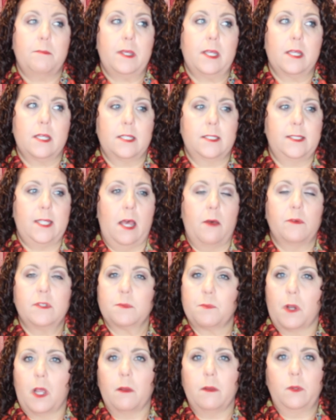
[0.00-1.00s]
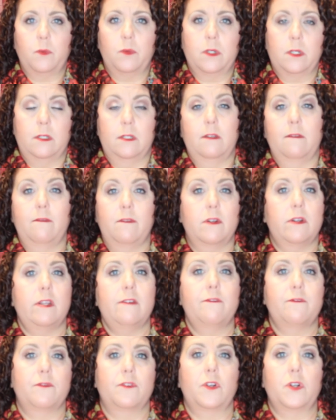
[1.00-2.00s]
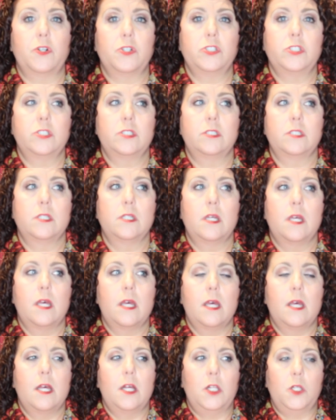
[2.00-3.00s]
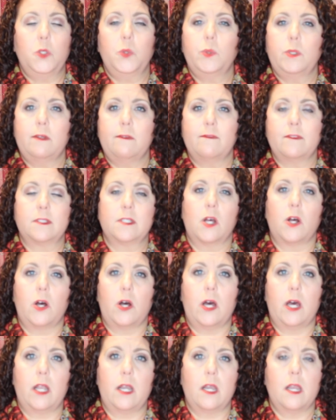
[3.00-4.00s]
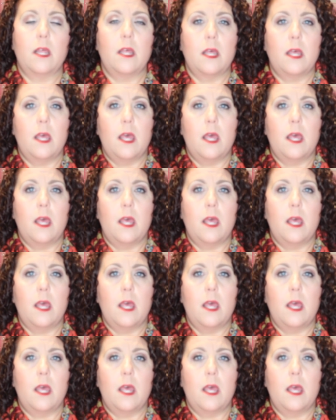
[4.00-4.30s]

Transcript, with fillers: because that was probably one of the very first Louis Vuitton